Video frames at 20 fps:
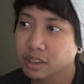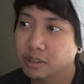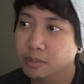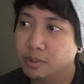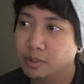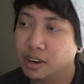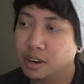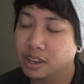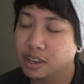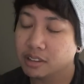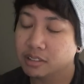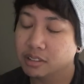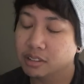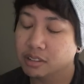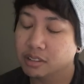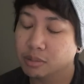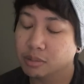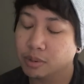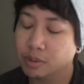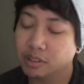mean, I guess
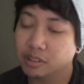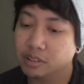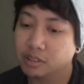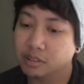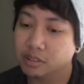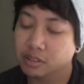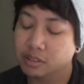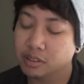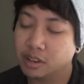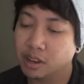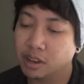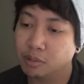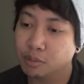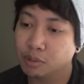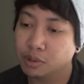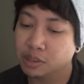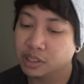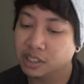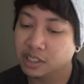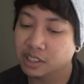this is where it starts to sound
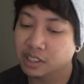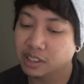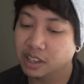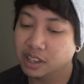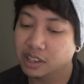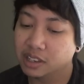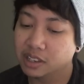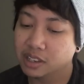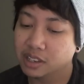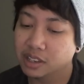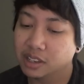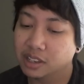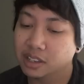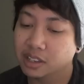really, like,